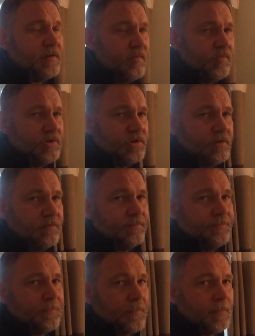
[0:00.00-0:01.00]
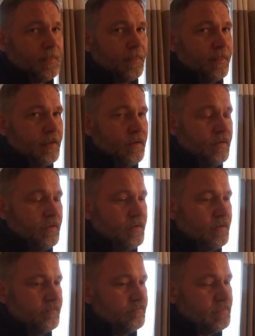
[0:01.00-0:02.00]
temperature
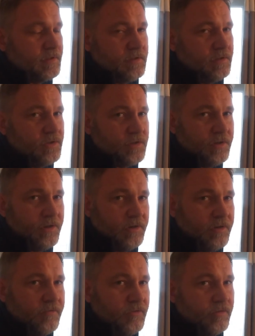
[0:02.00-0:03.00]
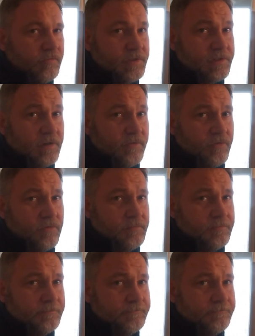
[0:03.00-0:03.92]
until you turn it off or it runs out of fuel.